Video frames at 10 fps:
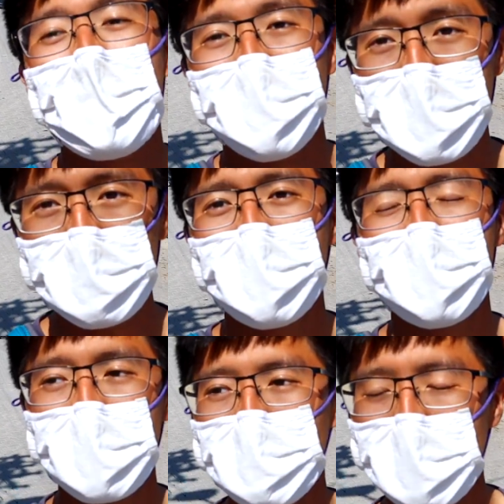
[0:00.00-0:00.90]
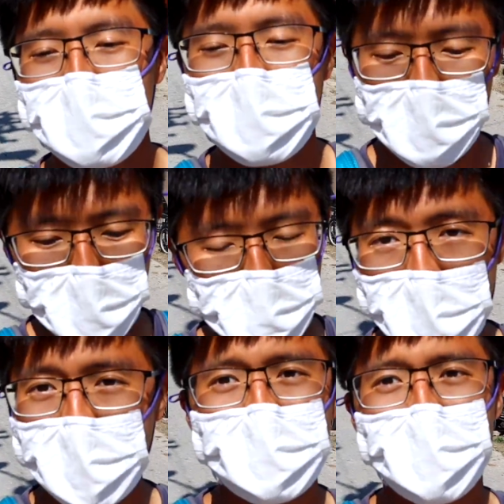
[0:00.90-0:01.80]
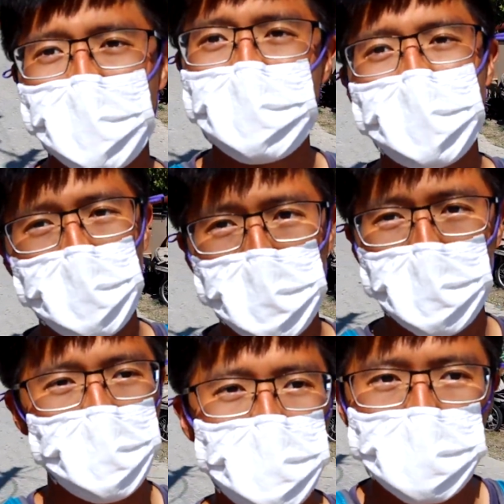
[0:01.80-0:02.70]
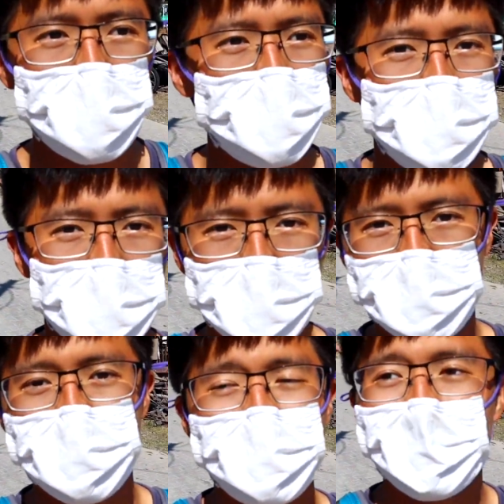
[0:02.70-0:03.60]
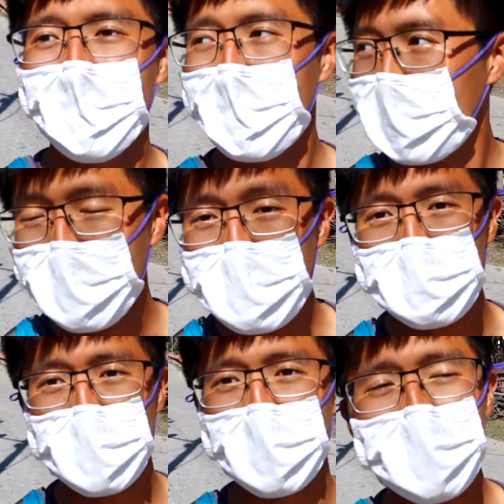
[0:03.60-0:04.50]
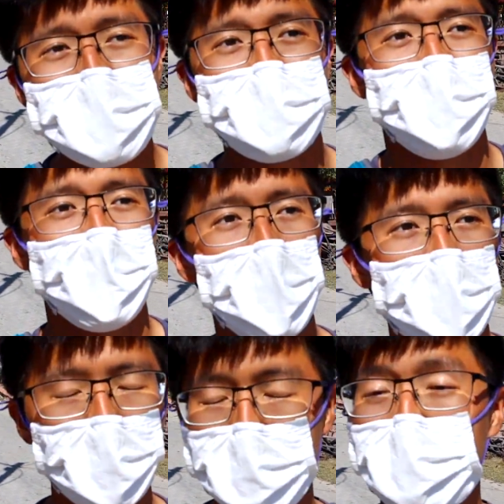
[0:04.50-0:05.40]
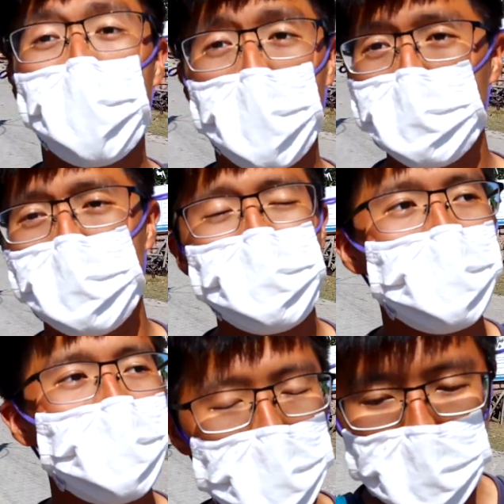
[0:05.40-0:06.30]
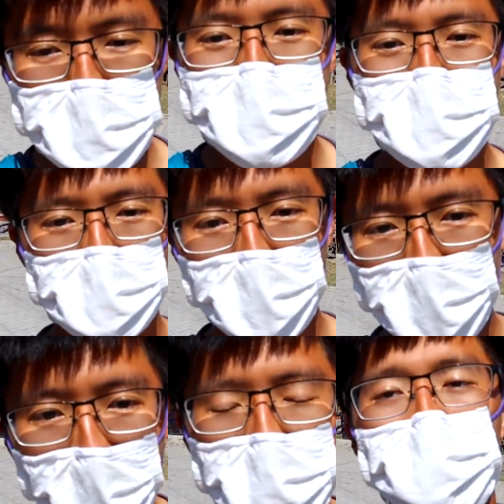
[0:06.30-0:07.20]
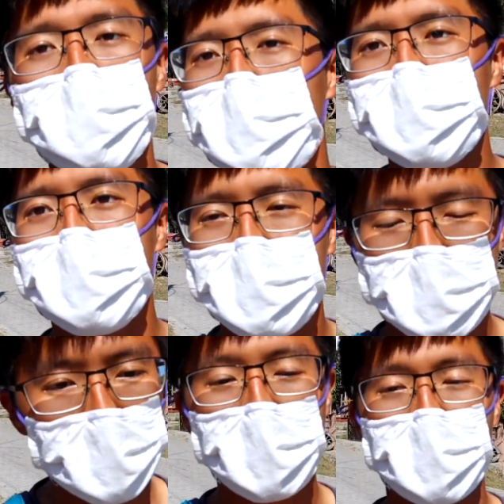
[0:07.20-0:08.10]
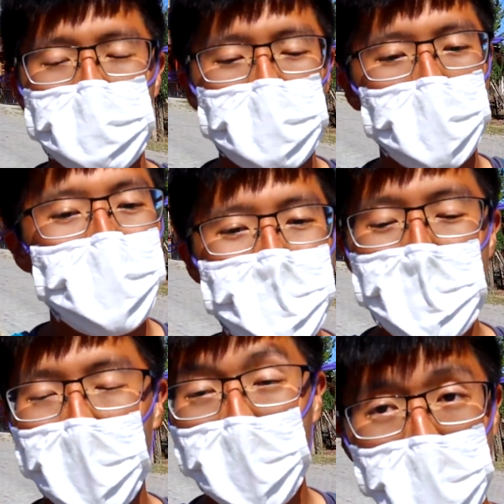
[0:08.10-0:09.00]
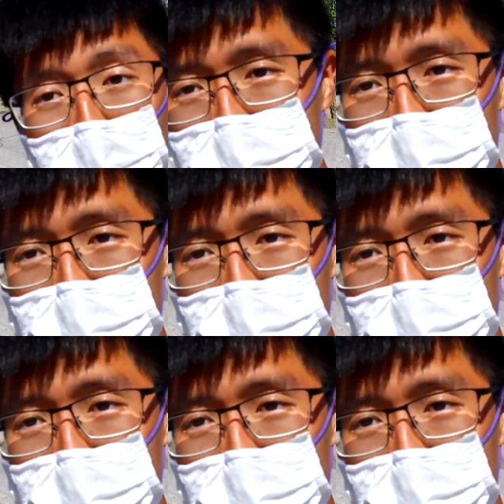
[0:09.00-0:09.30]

might be one of the most cinematic days I will ever shoot because this place, it's gorgeous. It is actually stunning. So I can't wait